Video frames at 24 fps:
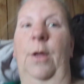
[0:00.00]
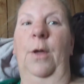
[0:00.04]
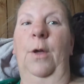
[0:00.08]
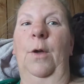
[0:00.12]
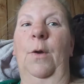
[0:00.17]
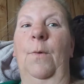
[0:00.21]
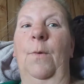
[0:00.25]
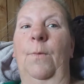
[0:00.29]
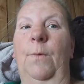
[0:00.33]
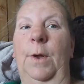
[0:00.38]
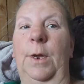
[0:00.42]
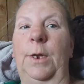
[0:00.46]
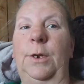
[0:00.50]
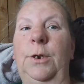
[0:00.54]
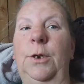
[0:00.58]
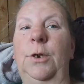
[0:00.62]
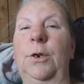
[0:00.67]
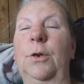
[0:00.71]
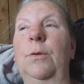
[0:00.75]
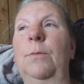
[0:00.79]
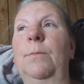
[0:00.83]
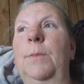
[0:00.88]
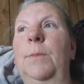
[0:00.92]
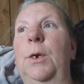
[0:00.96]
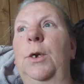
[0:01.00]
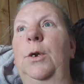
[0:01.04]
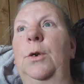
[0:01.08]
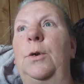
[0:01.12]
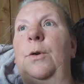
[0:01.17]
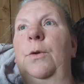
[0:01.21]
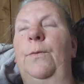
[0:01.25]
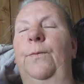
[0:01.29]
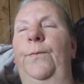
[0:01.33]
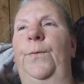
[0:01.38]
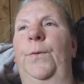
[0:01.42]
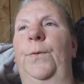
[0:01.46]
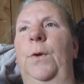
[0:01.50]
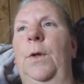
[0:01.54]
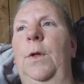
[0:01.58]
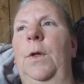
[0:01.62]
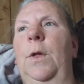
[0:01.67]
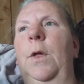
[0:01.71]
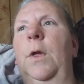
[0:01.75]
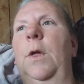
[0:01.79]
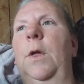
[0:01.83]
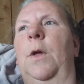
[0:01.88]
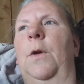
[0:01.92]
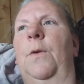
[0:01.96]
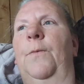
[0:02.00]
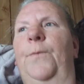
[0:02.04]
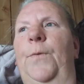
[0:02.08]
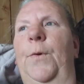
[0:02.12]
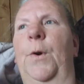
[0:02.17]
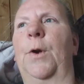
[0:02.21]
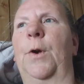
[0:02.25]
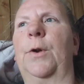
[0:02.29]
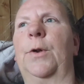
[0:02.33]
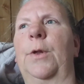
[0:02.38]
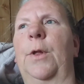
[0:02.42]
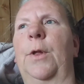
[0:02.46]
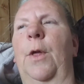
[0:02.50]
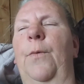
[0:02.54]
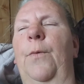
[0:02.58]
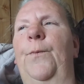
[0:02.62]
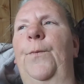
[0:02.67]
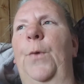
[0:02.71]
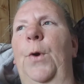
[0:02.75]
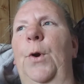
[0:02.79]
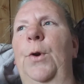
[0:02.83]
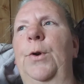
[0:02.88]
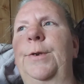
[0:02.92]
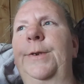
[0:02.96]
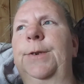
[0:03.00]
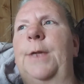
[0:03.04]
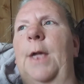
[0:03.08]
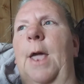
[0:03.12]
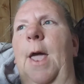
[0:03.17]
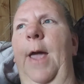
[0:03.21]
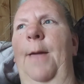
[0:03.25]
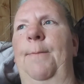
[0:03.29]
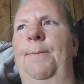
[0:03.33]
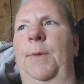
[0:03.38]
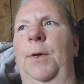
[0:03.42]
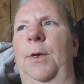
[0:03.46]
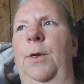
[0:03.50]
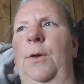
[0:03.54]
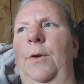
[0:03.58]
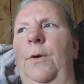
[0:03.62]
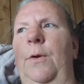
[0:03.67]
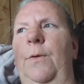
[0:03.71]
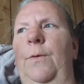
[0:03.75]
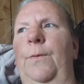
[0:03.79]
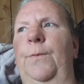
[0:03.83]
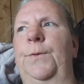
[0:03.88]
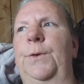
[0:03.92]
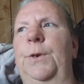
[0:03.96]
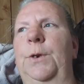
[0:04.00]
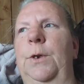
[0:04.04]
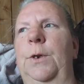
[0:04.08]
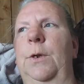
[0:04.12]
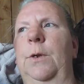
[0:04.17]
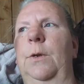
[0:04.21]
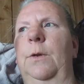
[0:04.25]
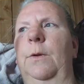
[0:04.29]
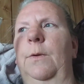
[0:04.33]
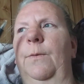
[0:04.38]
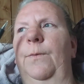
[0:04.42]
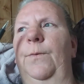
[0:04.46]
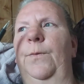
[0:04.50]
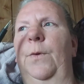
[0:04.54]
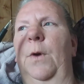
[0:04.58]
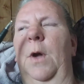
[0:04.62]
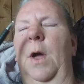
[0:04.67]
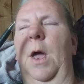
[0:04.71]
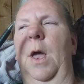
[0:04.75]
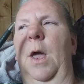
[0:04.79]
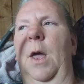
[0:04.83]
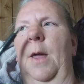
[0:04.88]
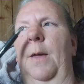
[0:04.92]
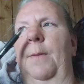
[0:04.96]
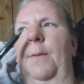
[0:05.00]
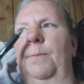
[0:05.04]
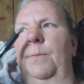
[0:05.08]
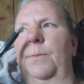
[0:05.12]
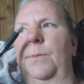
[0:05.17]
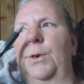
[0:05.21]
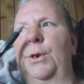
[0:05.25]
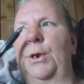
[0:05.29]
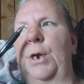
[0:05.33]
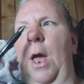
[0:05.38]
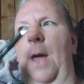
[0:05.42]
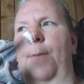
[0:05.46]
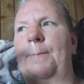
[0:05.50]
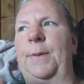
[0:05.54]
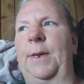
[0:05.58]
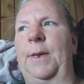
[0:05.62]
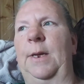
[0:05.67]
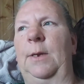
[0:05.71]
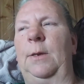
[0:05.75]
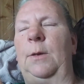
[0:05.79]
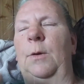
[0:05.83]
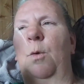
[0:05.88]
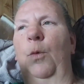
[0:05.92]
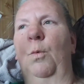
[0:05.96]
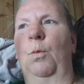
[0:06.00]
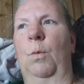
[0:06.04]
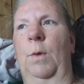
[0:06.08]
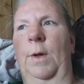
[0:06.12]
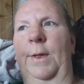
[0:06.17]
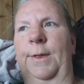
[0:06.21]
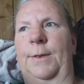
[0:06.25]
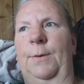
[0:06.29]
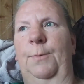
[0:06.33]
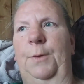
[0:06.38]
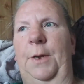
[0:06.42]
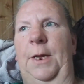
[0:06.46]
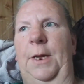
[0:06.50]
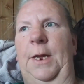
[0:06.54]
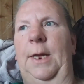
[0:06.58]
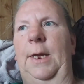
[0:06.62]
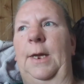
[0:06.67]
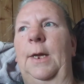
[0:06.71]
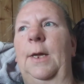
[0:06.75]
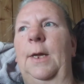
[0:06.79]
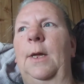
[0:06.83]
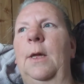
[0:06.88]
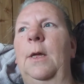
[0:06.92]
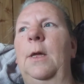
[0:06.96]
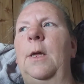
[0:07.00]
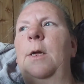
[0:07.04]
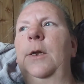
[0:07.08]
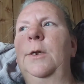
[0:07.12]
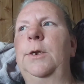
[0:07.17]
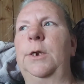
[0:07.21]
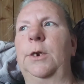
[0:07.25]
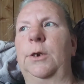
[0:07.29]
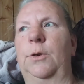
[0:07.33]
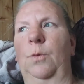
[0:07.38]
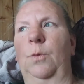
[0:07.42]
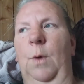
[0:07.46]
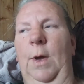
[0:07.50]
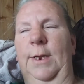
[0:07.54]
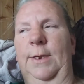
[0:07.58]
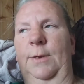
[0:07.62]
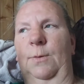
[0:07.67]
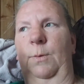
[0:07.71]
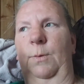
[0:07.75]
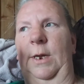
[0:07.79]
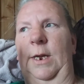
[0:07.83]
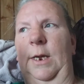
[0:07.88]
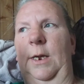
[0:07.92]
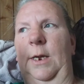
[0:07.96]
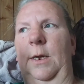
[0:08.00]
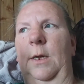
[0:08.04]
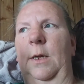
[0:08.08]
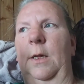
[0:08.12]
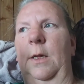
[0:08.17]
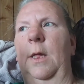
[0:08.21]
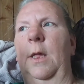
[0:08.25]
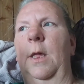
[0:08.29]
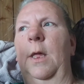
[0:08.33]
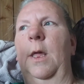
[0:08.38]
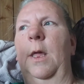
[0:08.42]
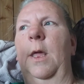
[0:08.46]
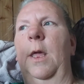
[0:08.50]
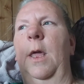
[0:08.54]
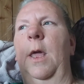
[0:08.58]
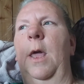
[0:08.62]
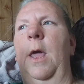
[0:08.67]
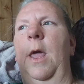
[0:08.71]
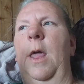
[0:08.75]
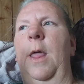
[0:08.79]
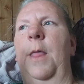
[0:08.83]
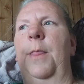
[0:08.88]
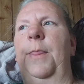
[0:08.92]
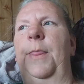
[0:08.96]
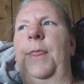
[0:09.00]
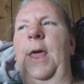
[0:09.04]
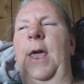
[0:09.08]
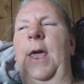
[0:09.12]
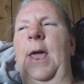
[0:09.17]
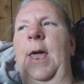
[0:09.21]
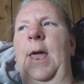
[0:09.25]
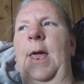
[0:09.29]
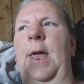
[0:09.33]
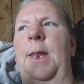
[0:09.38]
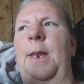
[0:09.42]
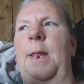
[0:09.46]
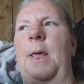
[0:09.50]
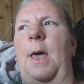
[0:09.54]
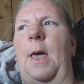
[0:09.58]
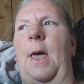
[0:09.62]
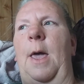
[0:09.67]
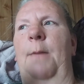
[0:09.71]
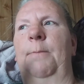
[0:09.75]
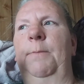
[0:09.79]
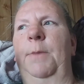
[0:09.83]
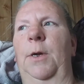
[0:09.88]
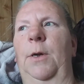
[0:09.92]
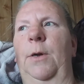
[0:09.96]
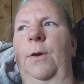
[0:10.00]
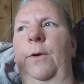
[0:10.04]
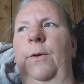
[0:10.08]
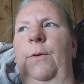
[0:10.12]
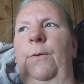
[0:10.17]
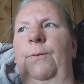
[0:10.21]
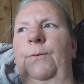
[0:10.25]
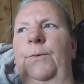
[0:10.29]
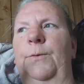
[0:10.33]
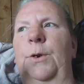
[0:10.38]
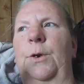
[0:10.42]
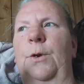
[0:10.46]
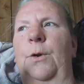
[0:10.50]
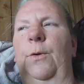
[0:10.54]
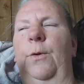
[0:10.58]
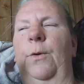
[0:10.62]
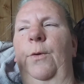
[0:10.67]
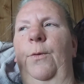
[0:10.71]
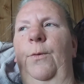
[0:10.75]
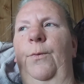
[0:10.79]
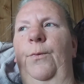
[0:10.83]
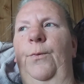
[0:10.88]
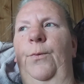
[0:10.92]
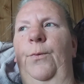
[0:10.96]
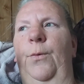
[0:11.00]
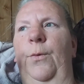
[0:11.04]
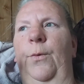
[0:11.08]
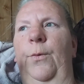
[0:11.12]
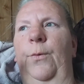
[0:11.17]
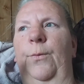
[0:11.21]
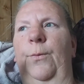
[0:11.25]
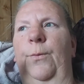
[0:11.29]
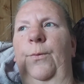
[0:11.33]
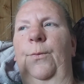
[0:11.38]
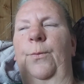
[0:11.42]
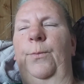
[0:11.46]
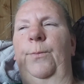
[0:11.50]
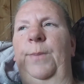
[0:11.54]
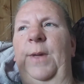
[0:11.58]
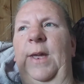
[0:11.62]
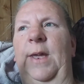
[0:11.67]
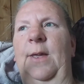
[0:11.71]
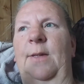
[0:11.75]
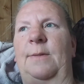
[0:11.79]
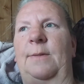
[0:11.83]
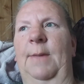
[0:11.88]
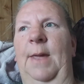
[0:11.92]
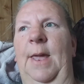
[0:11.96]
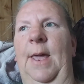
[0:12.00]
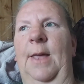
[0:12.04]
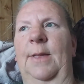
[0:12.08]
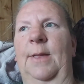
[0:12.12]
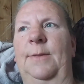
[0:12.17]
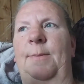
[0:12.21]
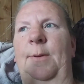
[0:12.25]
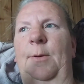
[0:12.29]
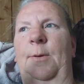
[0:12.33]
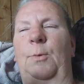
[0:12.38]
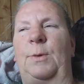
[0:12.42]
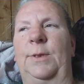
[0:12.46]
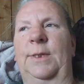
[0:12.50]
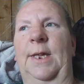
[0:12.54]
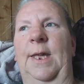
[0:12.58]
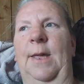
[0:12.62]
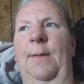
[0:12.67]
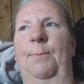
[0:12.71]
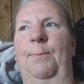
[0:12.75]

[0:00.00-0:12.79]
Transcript: When you move, first I moved from shopping once a week to twice a week. Then I moved because my husband was getting